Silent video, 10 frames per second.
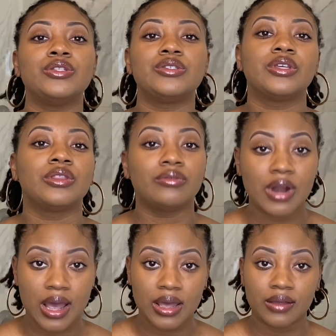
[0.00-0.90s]
to
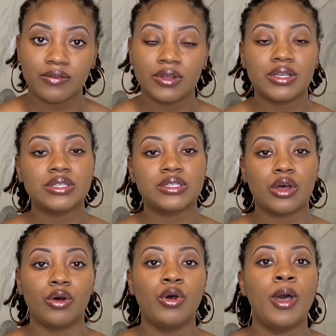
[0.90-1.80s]
thrive.
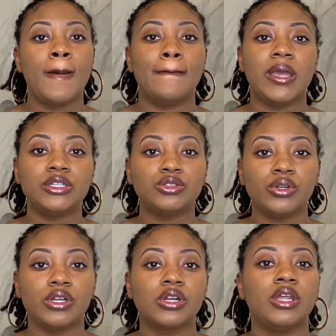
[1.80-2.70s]
So make sure
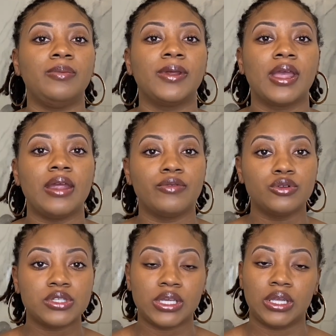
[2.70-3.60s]
you're keeping a
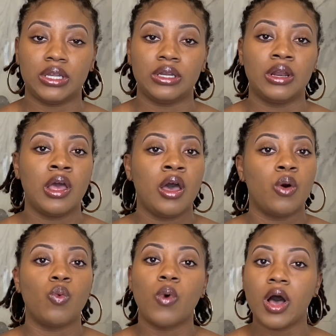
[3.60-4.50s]
routine,
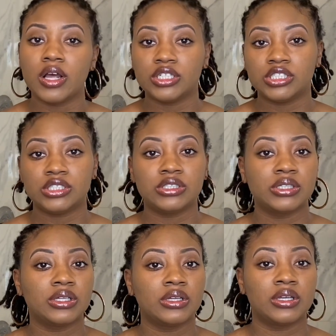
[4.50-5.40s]
wash,
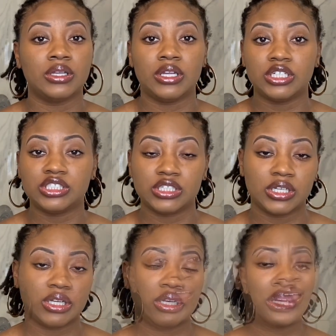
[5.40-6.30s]

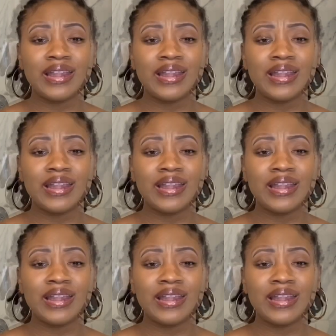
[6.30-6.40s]
condition.